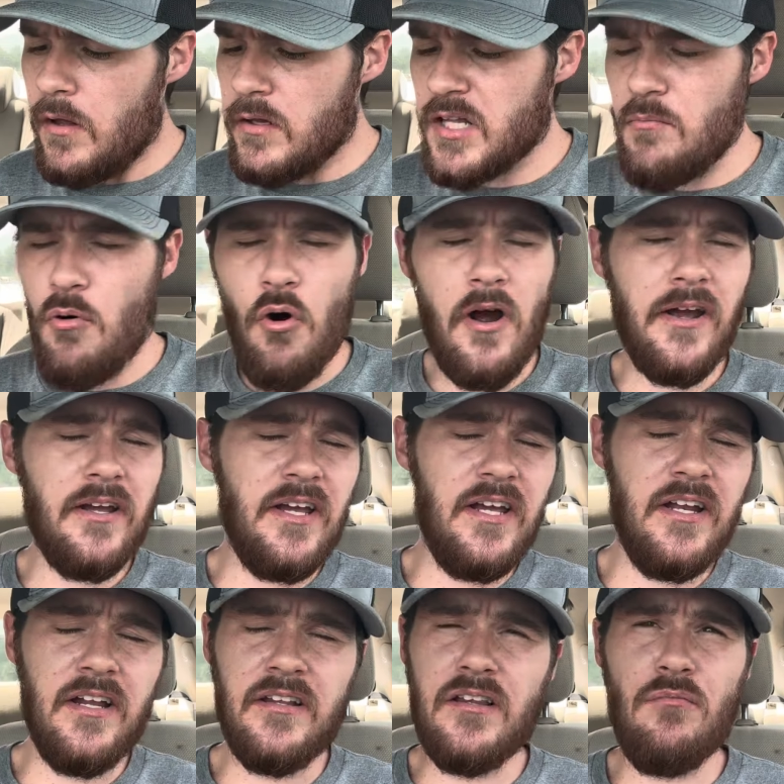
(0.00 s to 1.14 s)
The more I
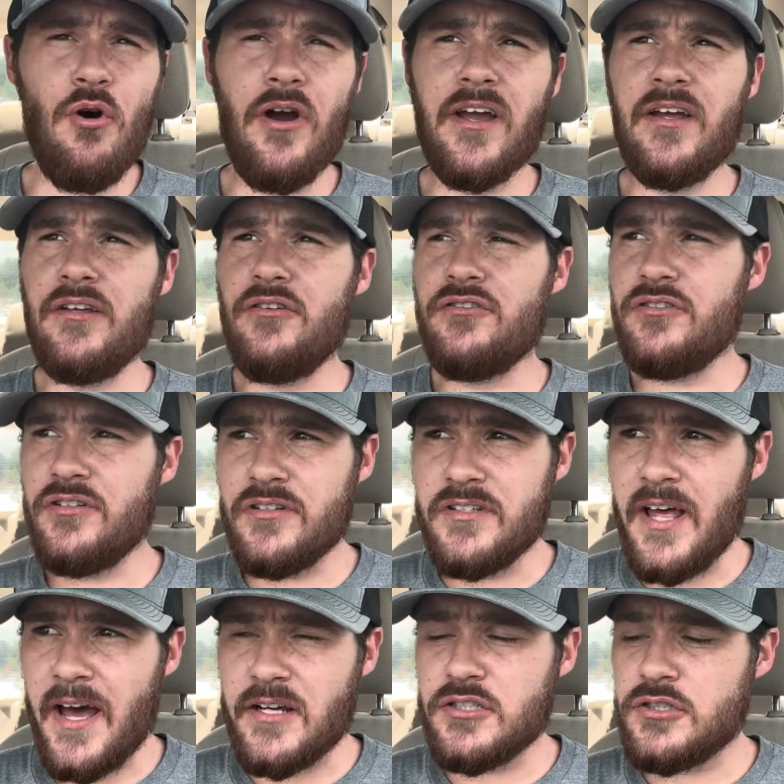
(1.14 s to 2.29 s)
eat it, the more I get used to the
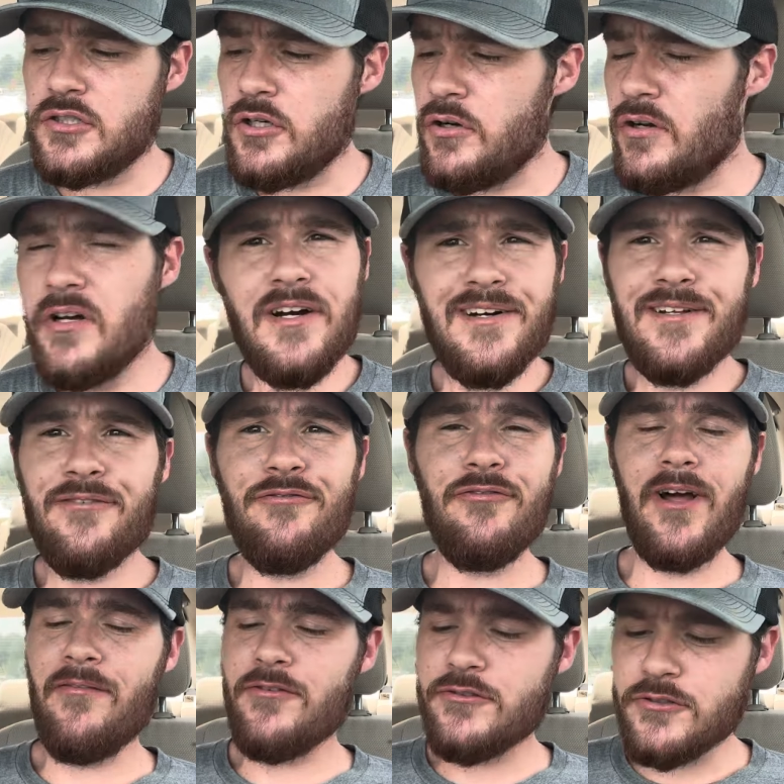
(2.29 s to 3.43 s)
texture. The
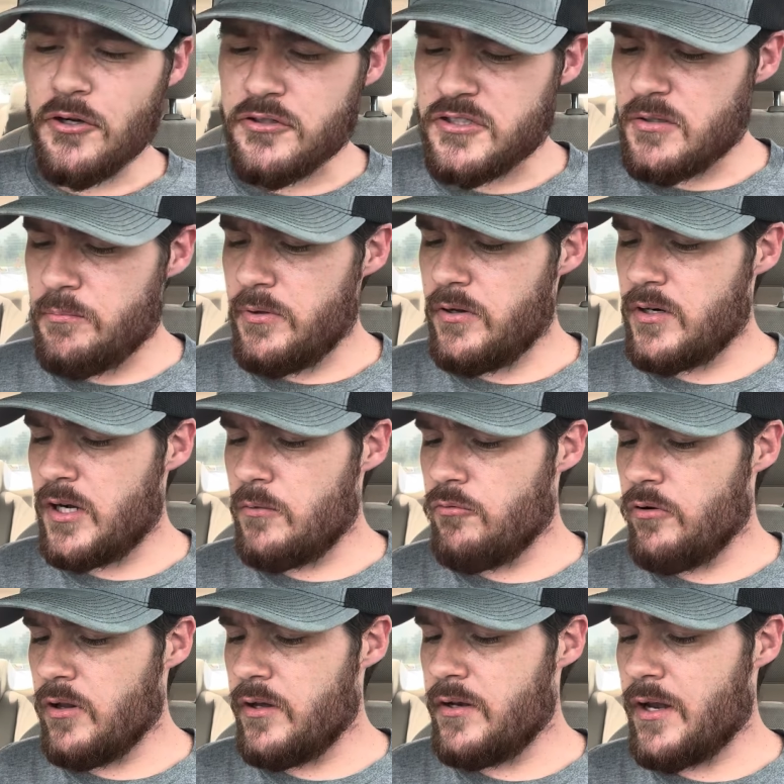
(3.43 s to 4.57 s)
flavor starts to build up
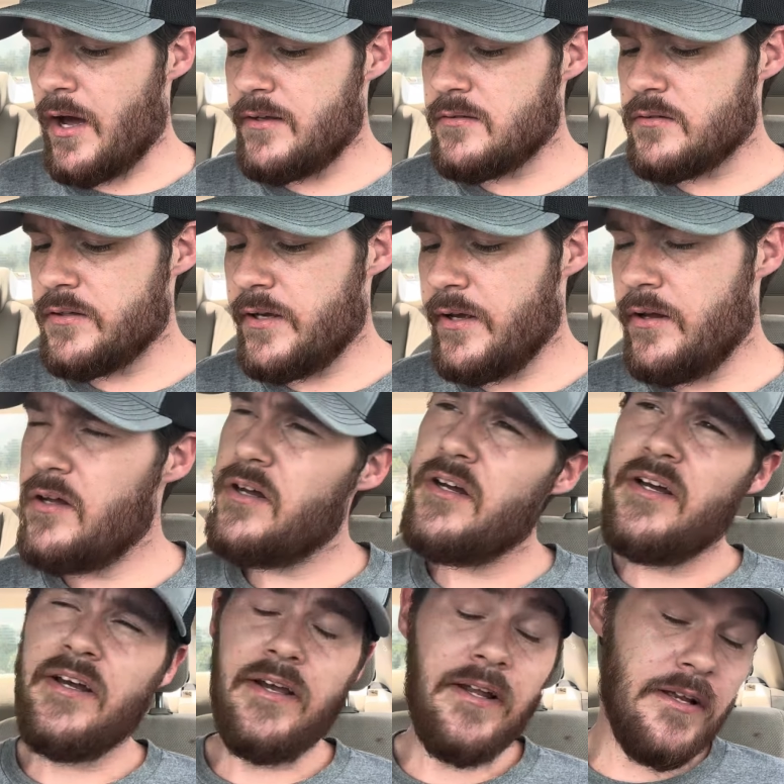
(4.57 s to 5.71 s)
really nicely.
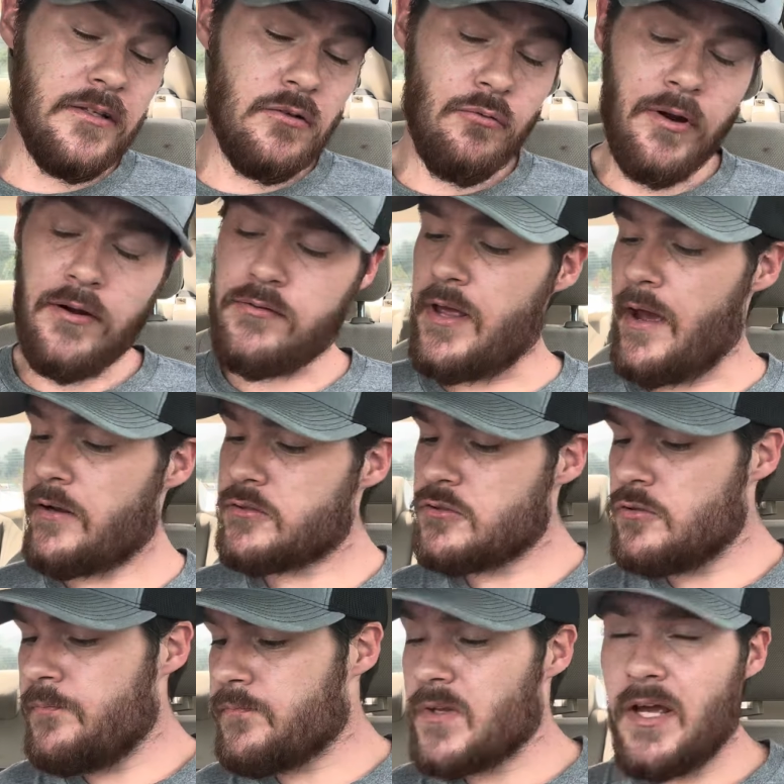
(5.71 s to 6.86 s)
It is a weird texture,
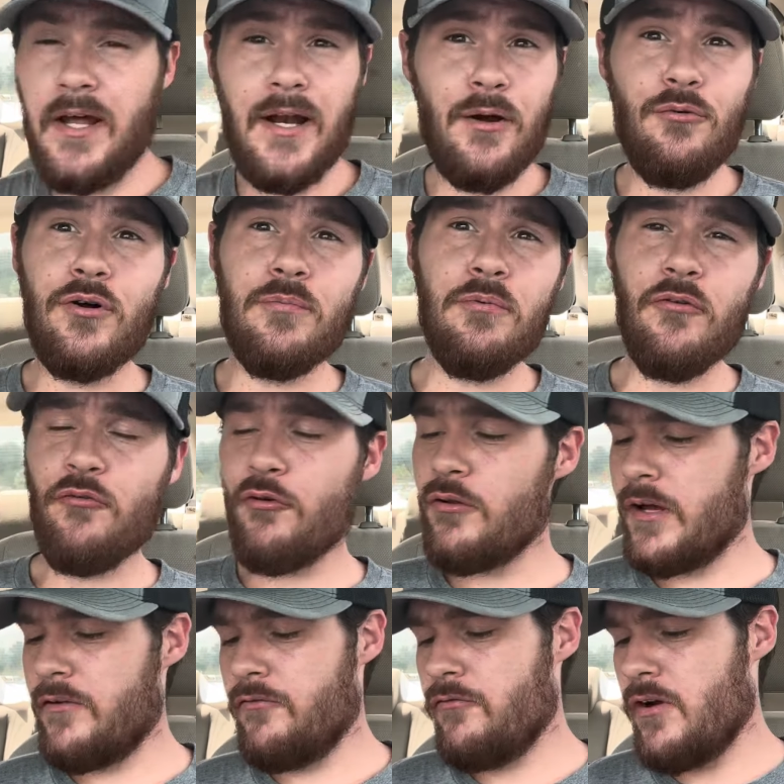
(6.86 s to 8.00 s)
and I would prefer
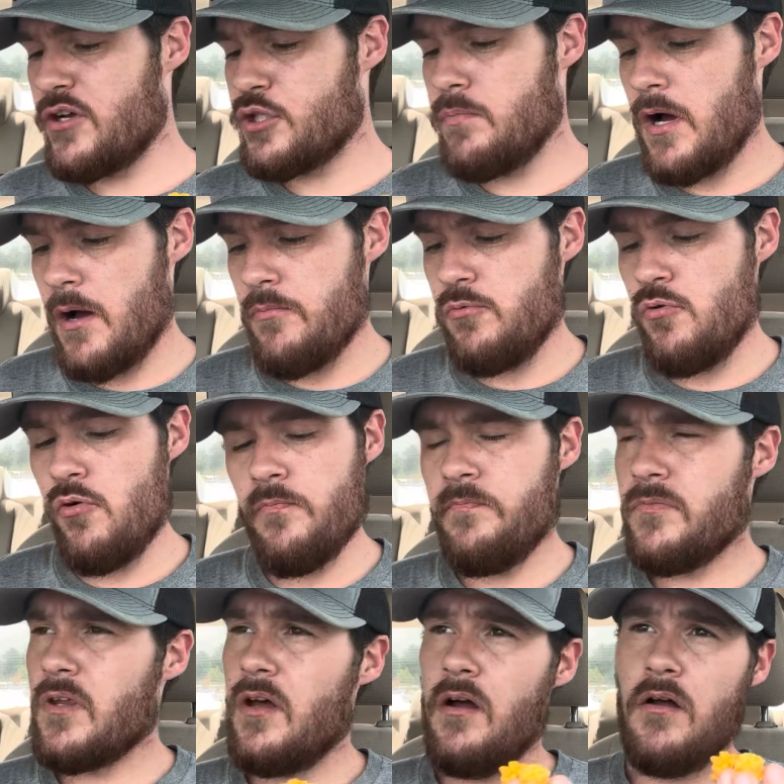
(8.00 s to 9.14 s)
like fresh popcorn.
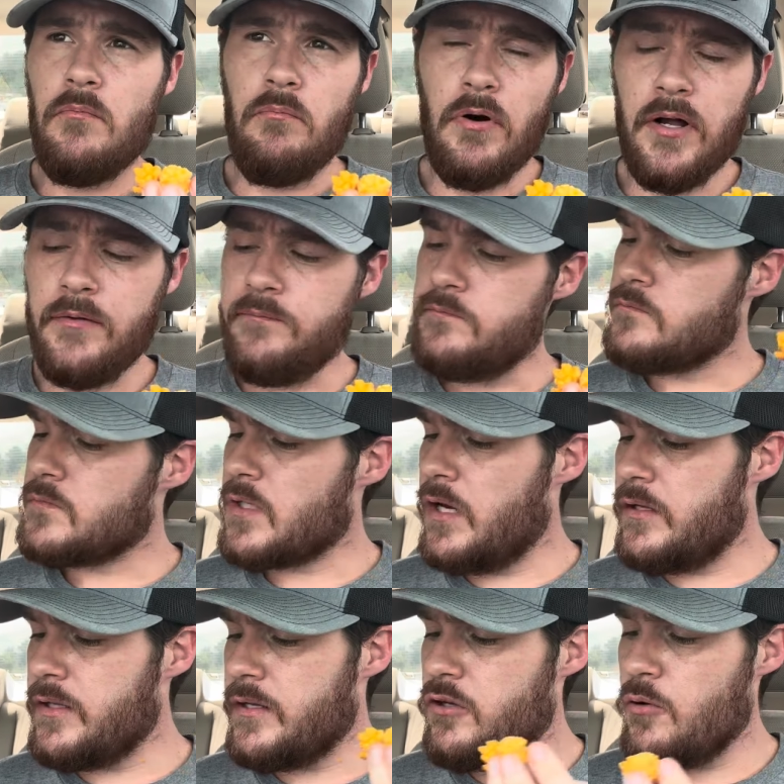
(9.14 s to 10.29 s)
But
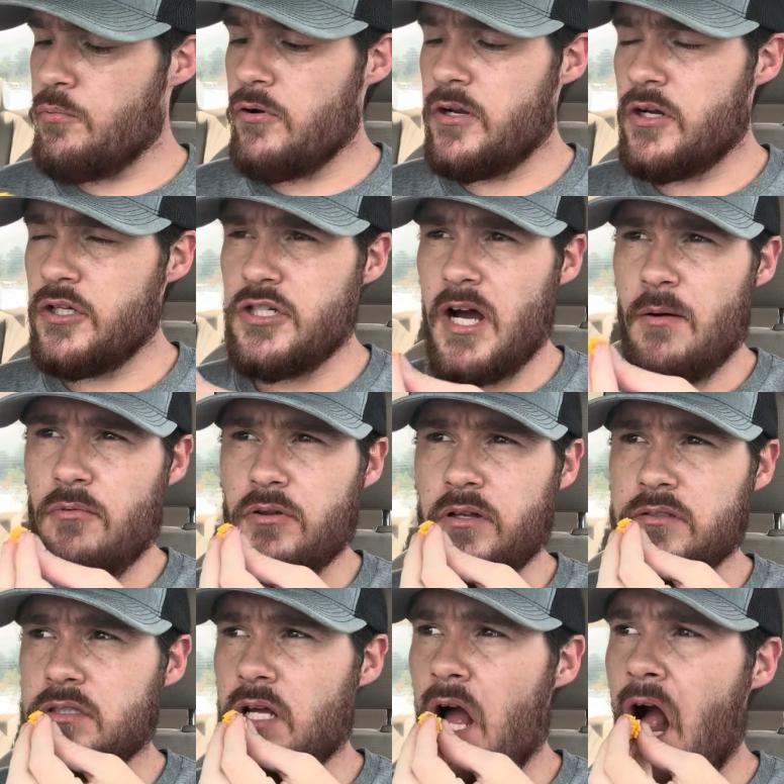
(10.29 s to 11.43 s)
they do a pretty good job on
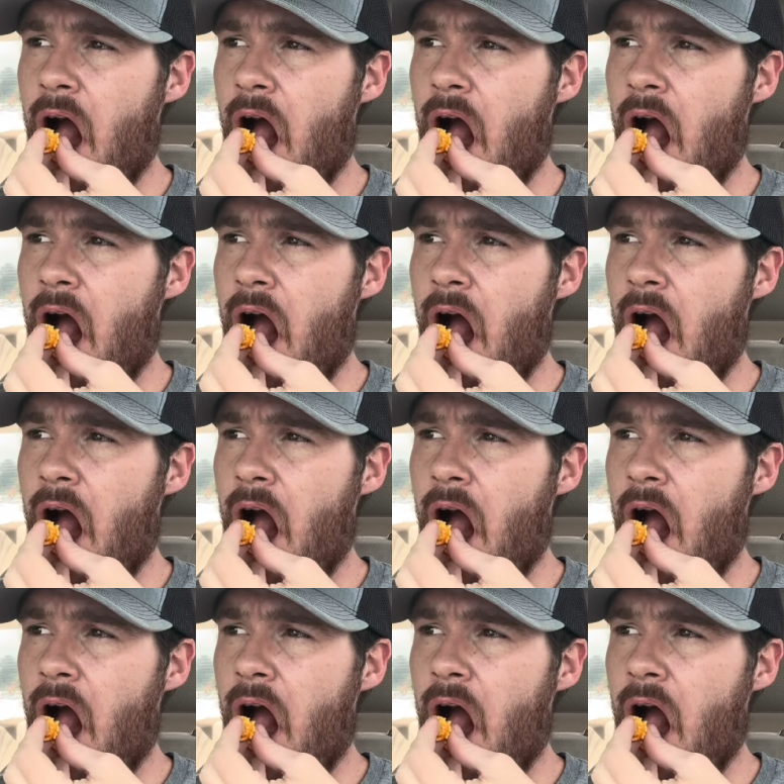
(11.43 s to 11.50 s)
this.